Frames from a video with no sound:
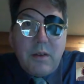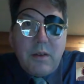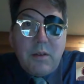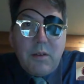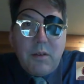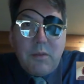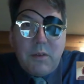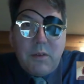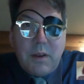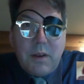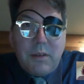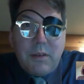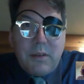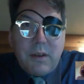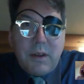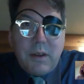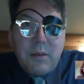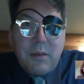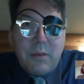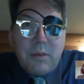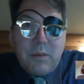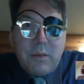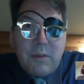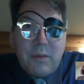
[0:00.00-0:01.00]

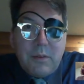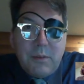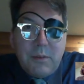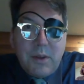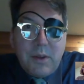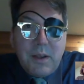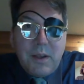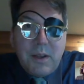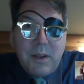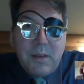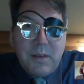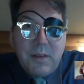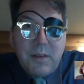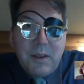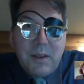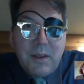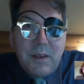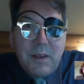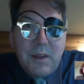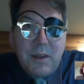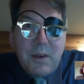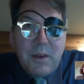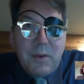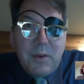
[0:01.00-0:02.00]
resting
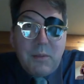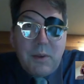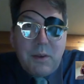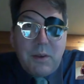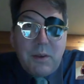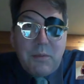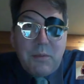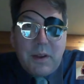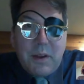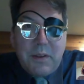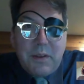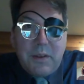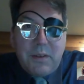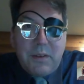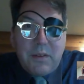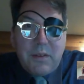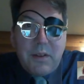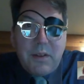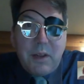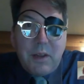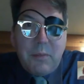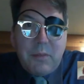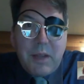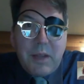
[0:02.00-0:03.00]
when rest
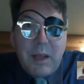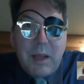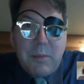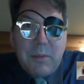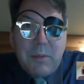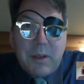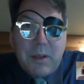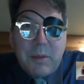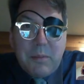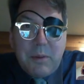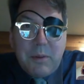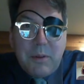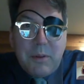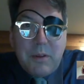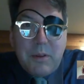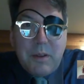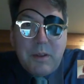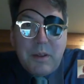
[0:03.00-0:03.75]
seems applicable.